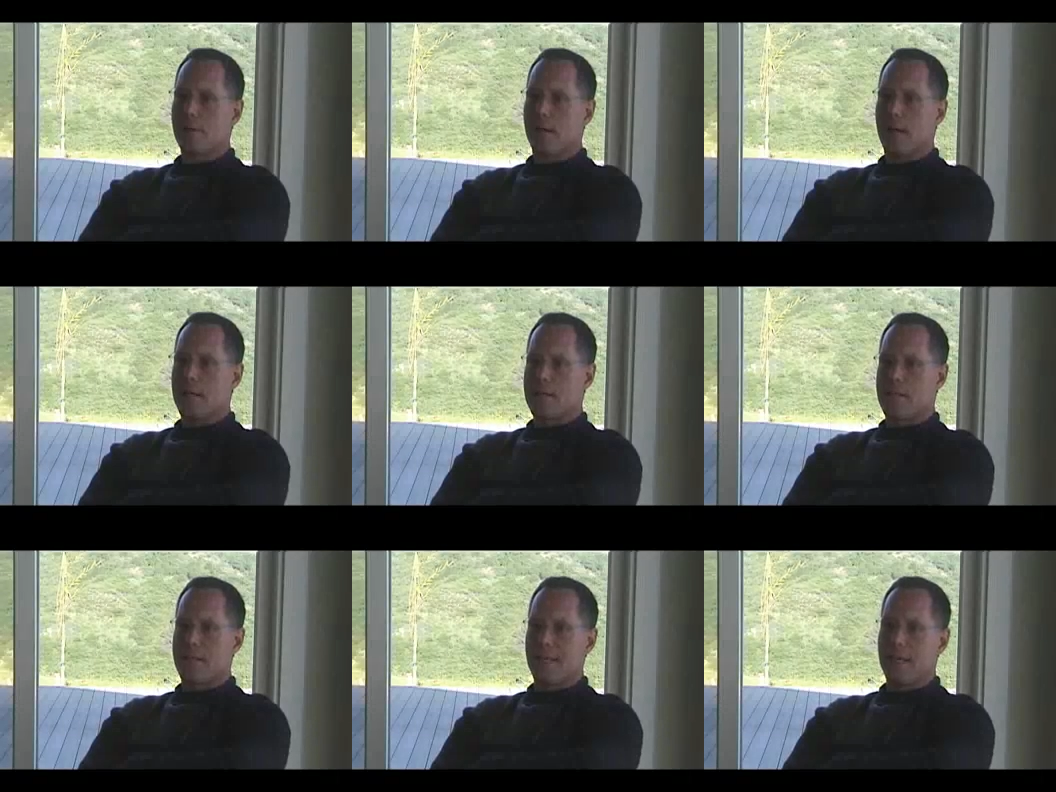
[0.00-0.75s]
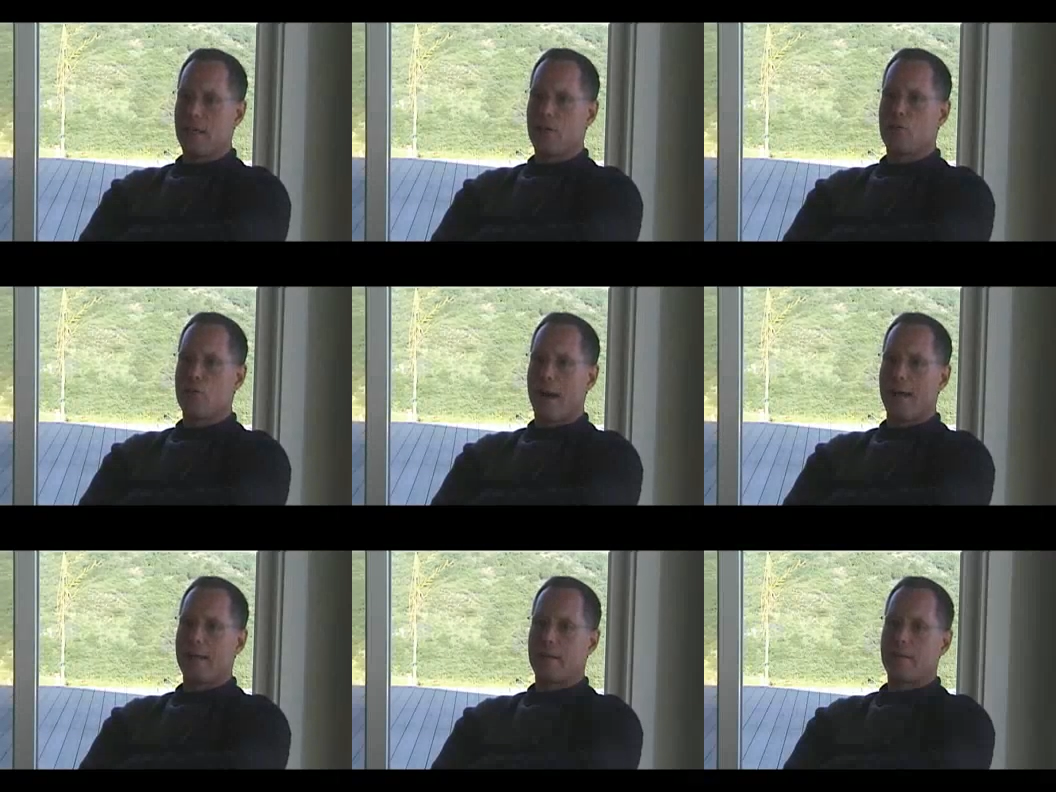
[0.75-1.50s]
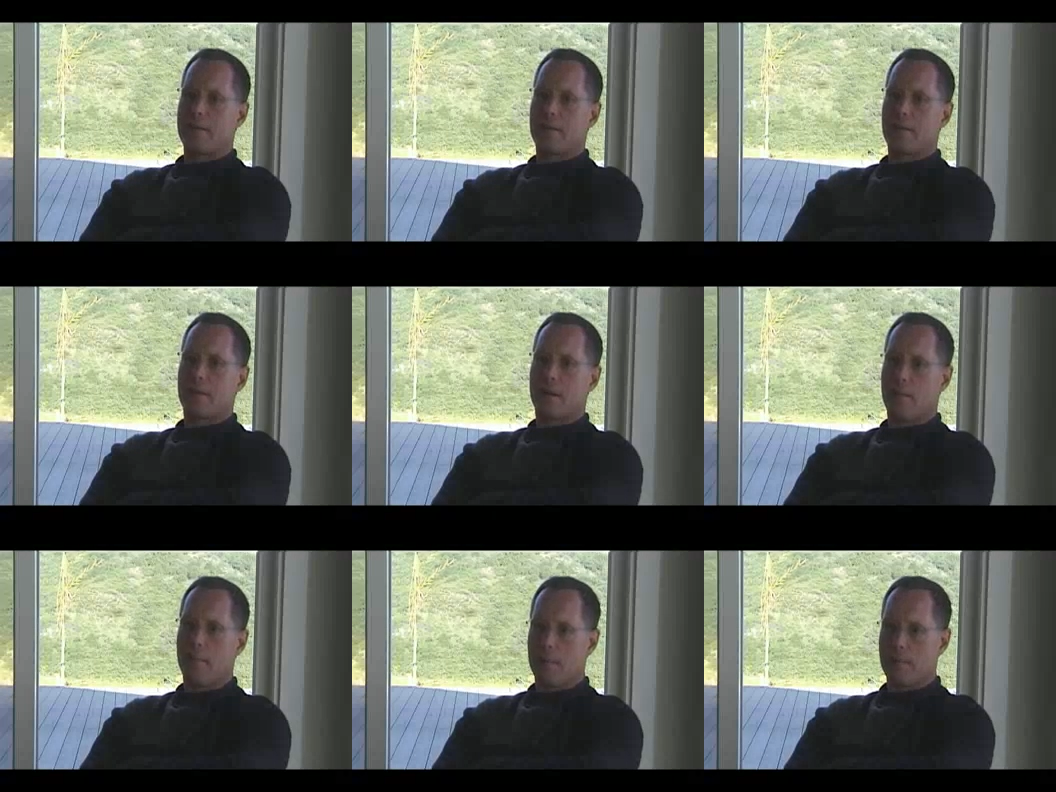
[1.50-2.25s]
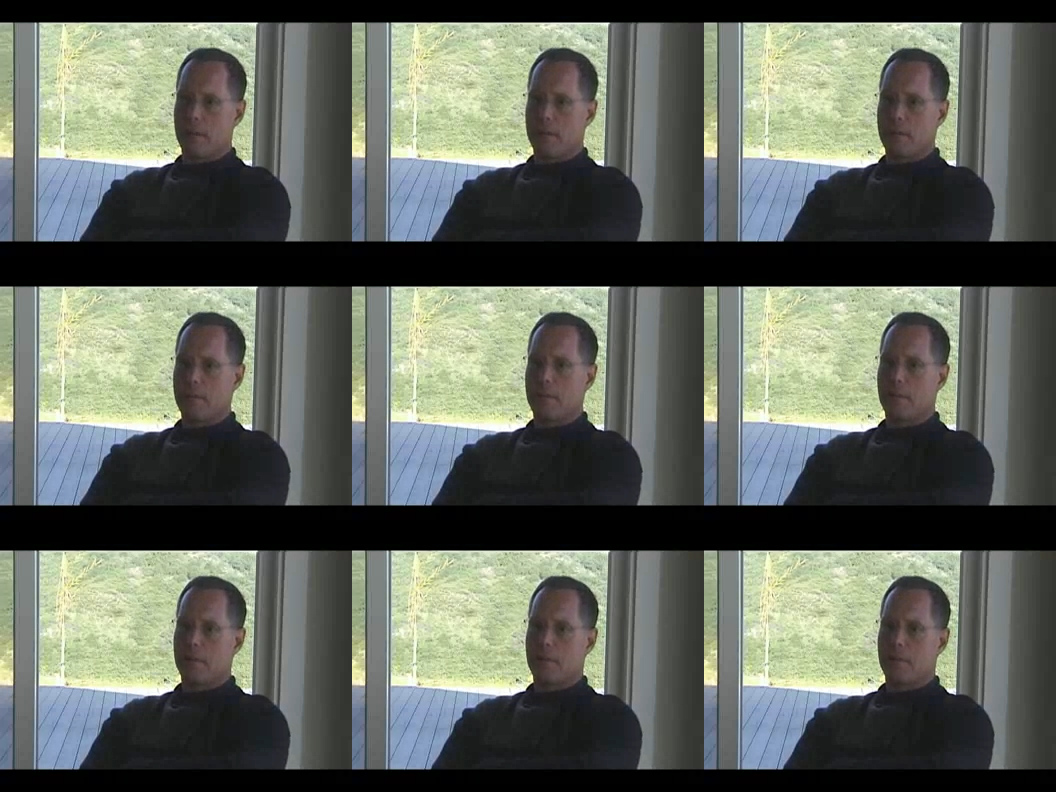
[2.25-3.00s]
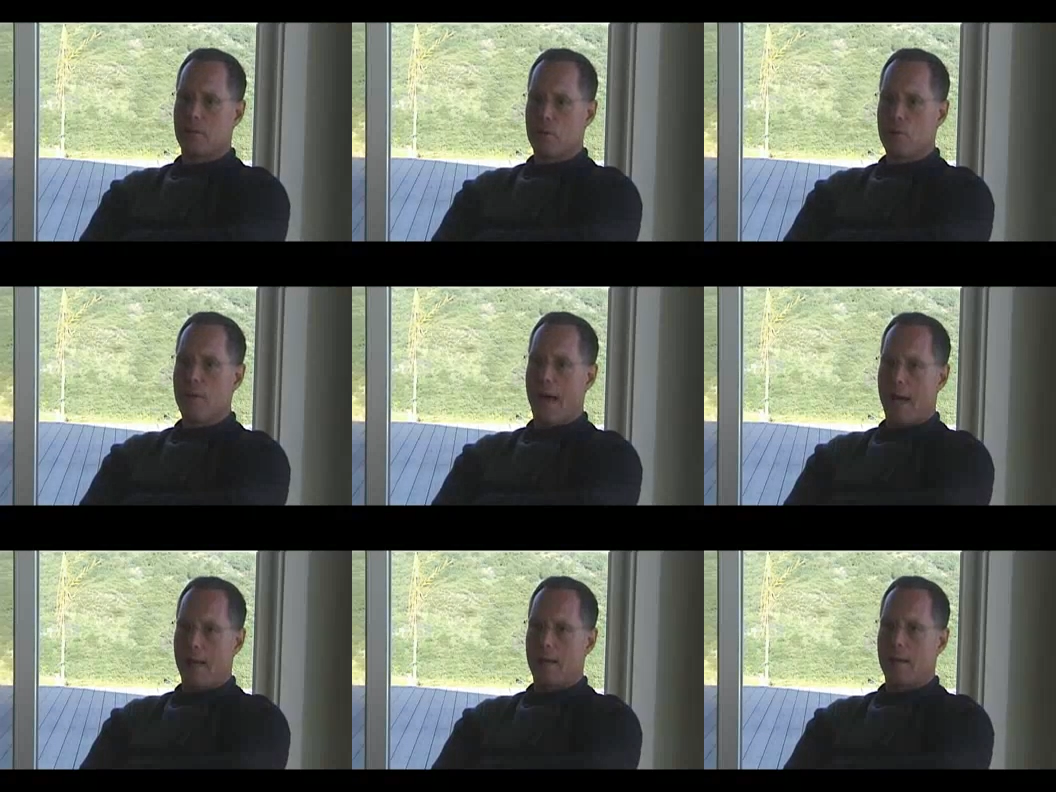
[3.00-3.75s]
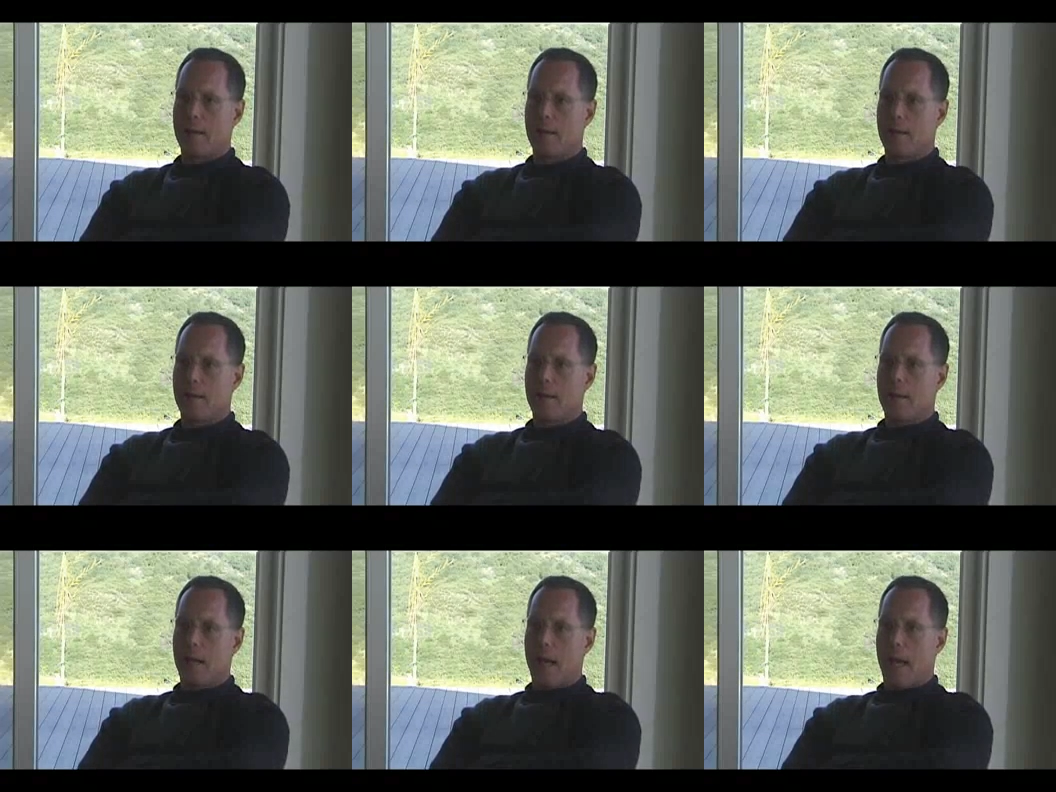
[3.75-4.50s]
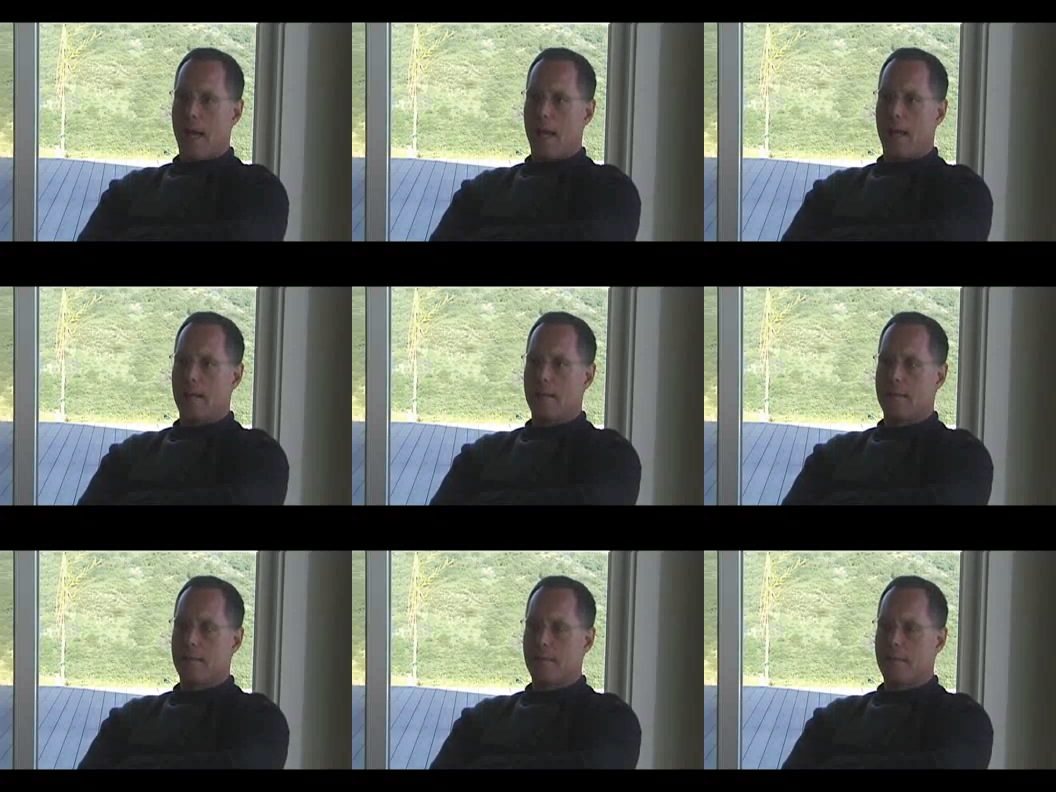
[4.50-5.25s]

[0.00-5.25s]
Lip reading: is the greatest commitment to that. And